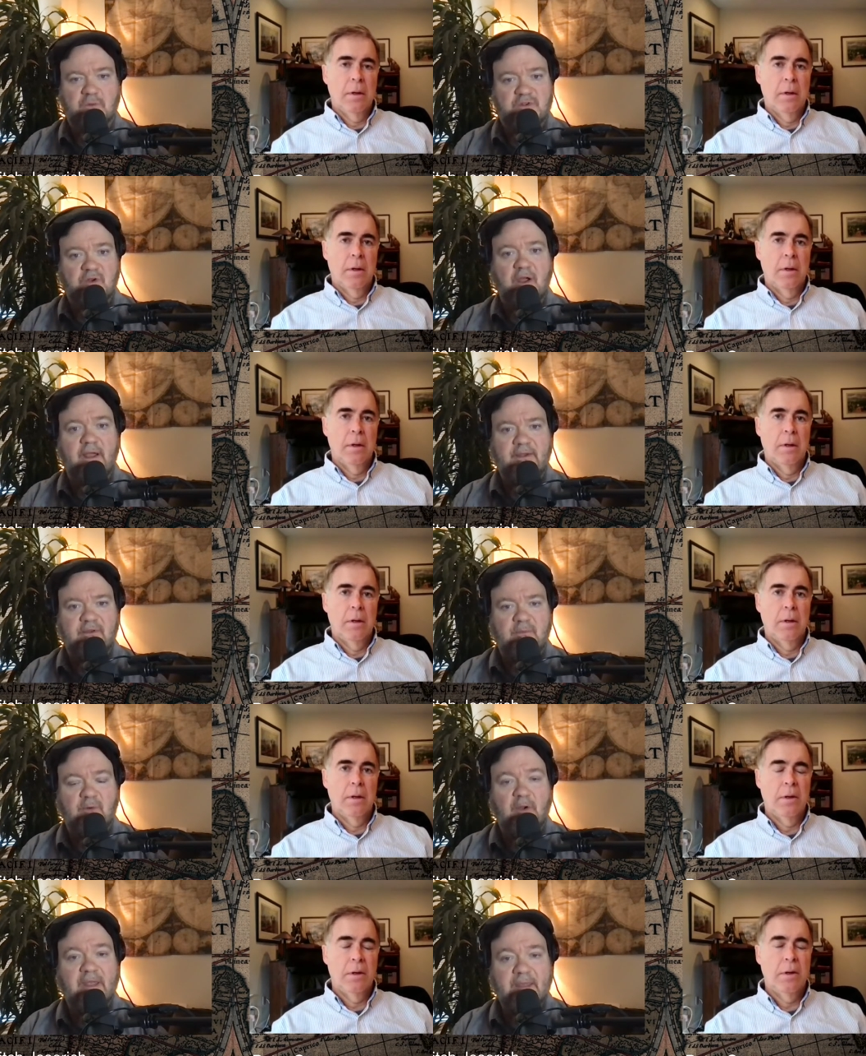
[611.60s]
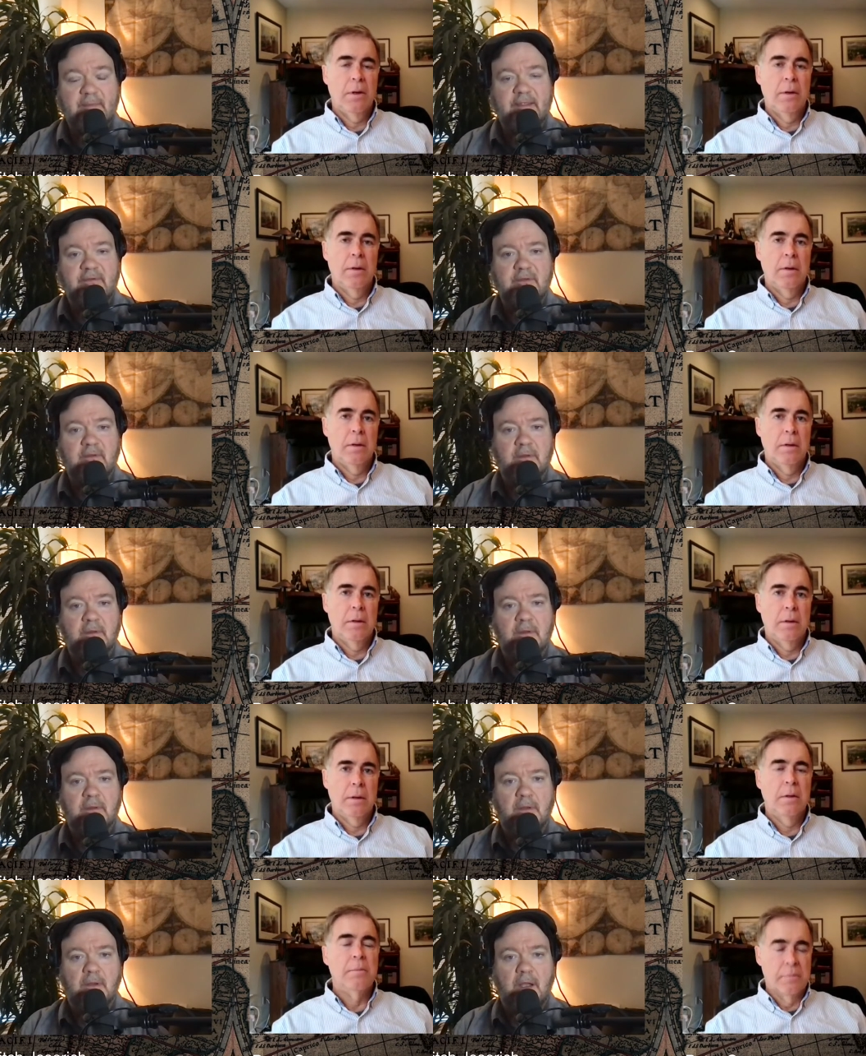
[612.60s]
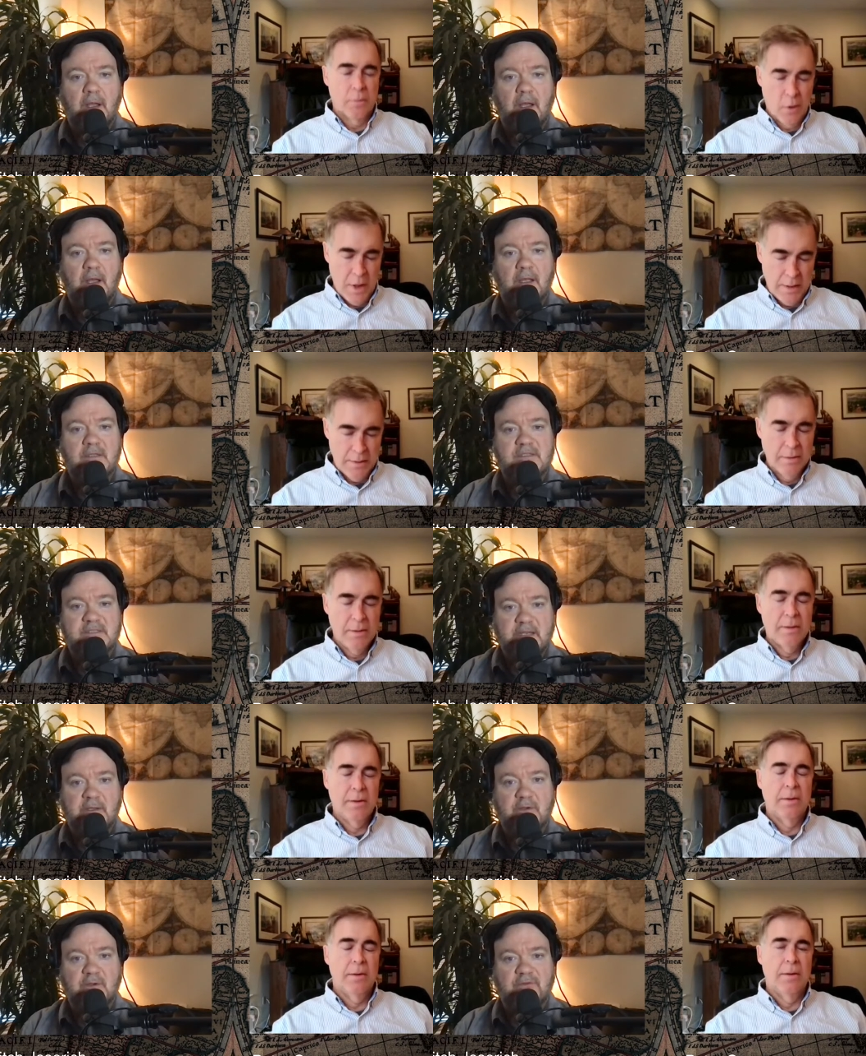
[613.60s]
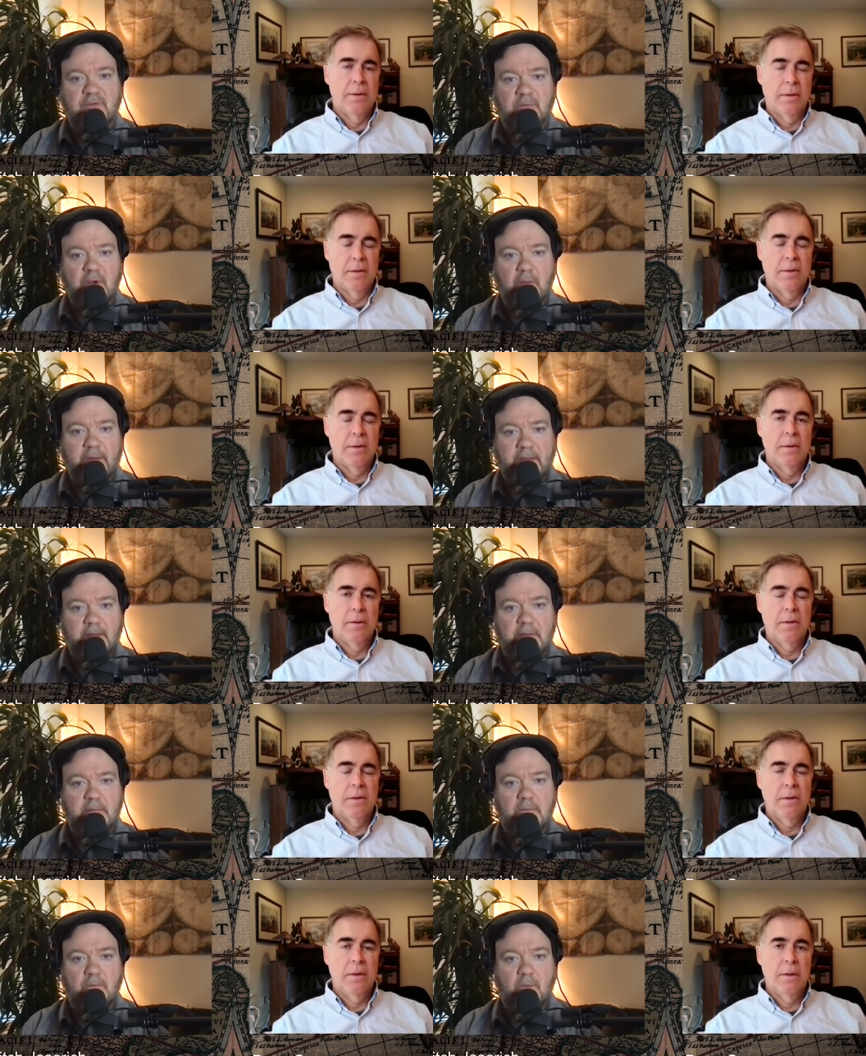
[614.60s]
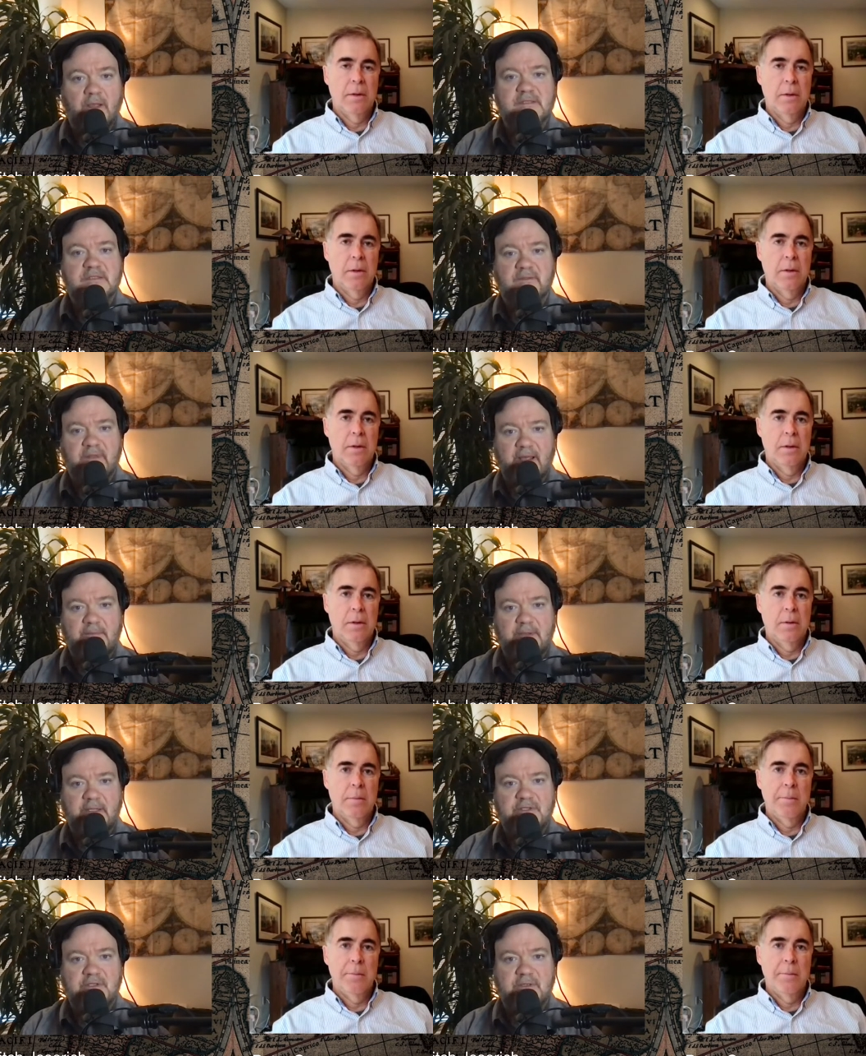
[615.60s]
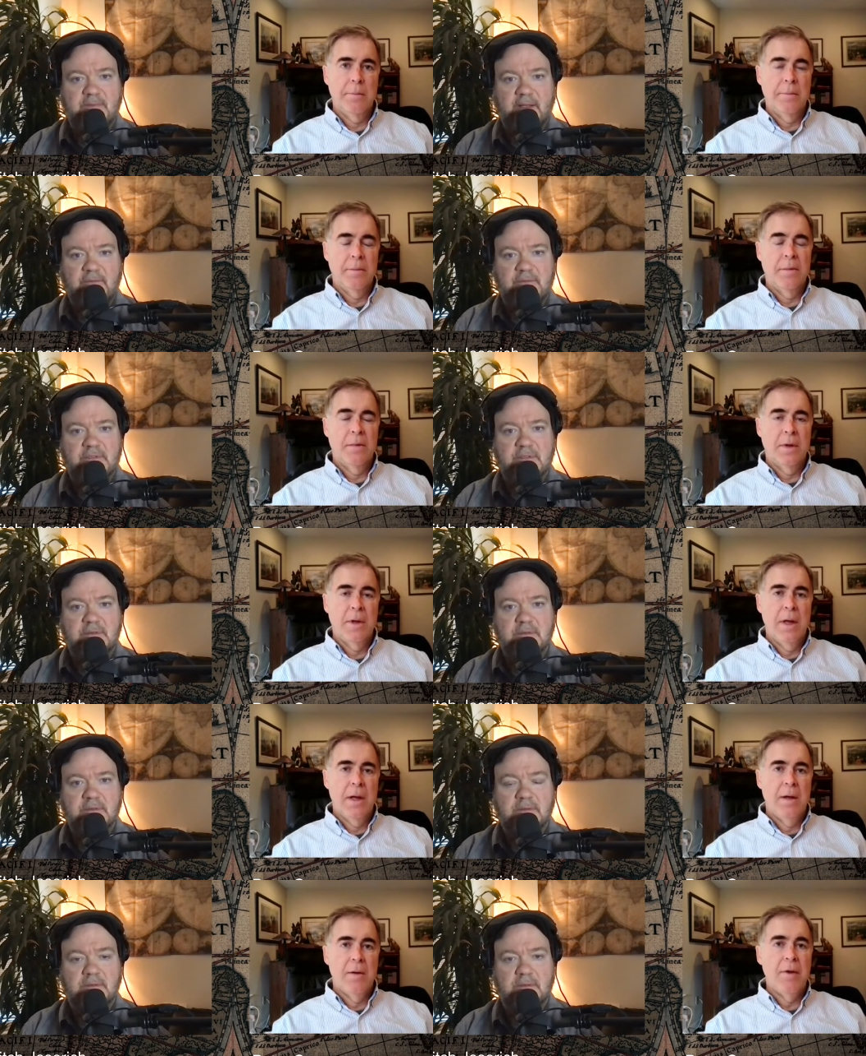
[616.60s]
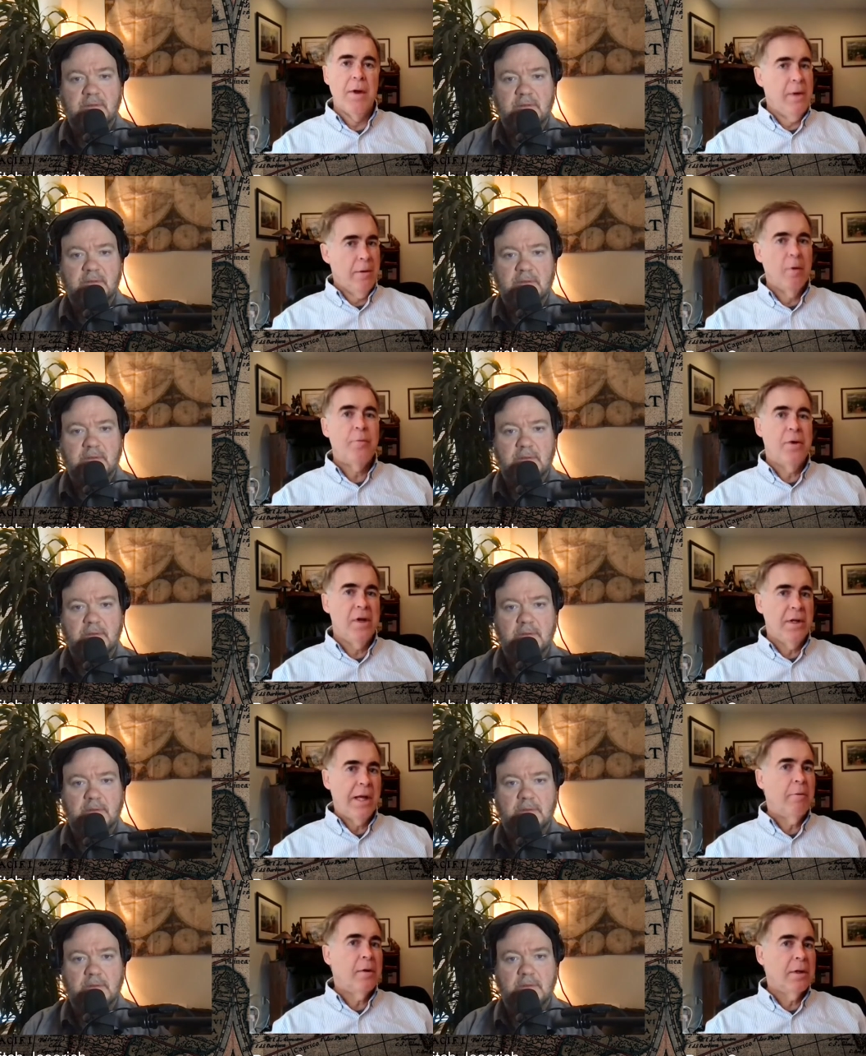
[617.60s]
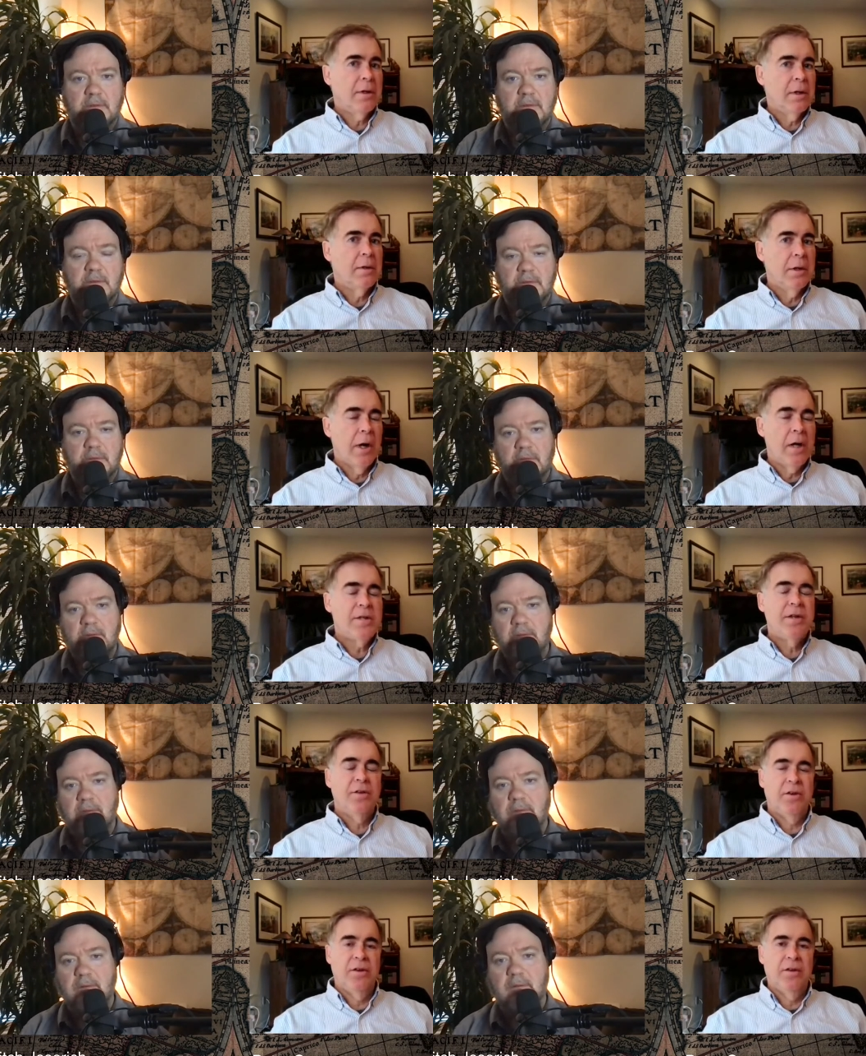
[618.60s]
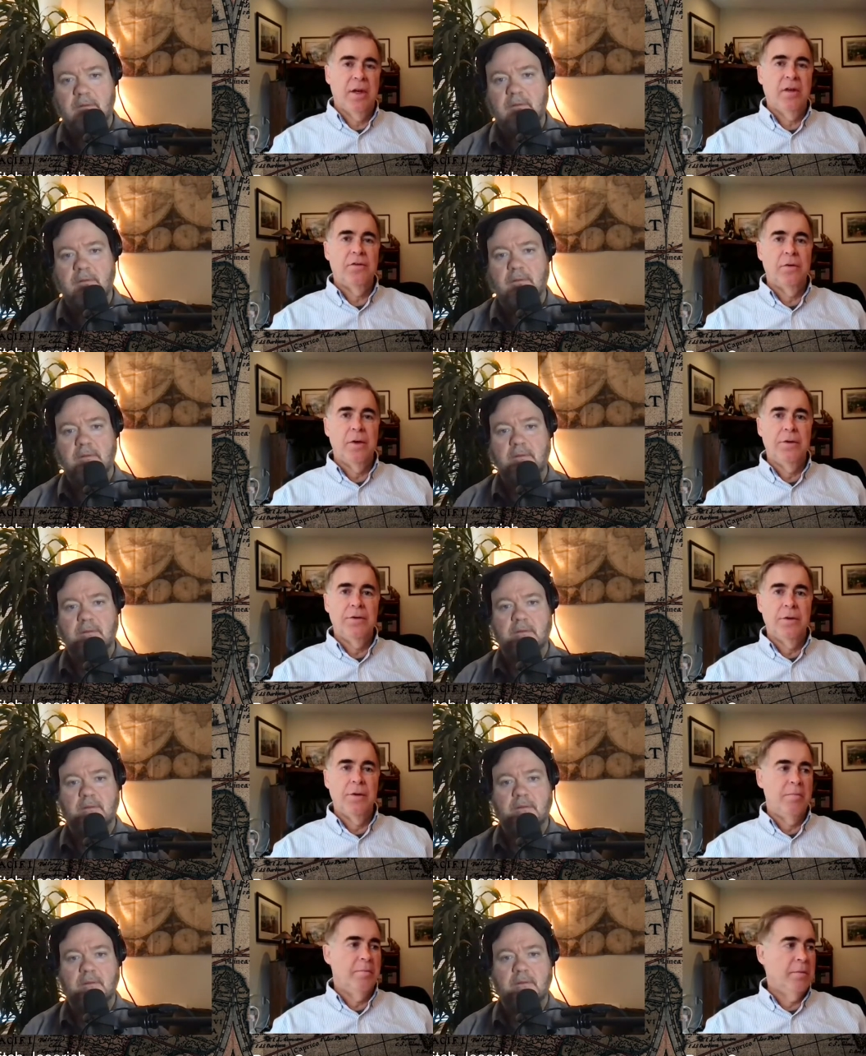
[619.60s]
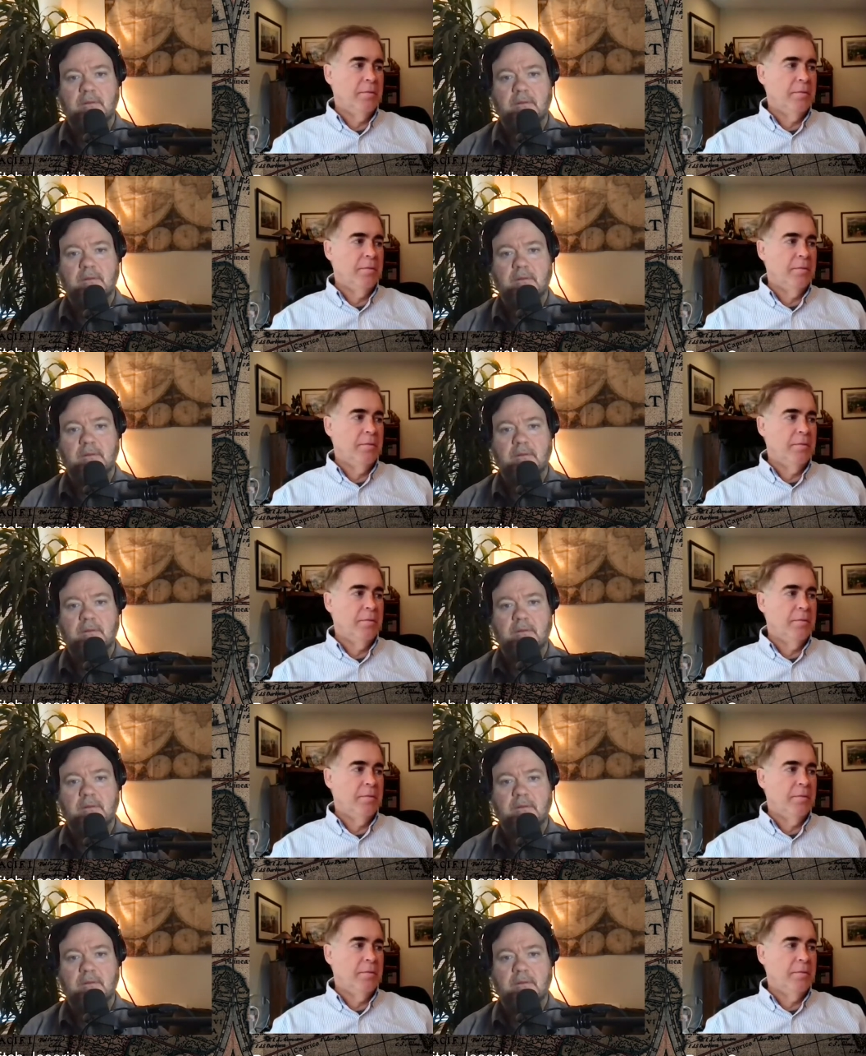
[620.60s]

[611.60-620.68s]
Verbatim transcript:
Speaker 1: trying to prohibit uh, right. settlers from going west of the Appalachian Mountains.
Speaker 2: They, they were pretty, they were largely successful until